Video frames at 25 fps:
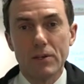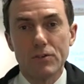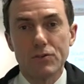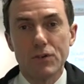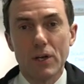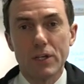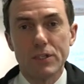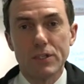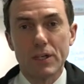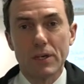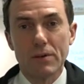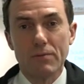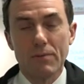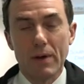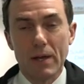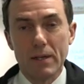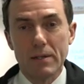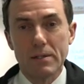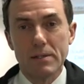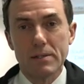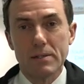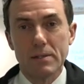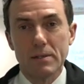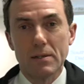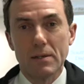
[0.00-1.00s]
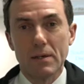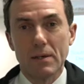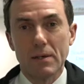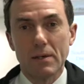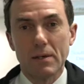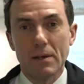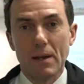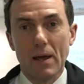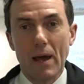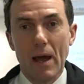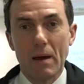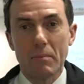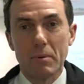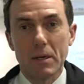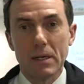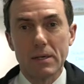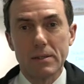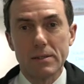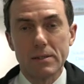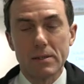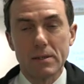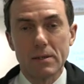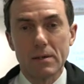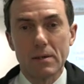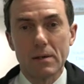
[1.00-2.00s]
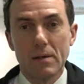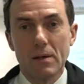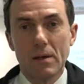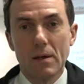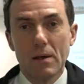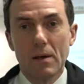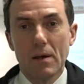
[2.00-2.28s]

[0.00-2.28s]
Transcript: tragic events in Abingdon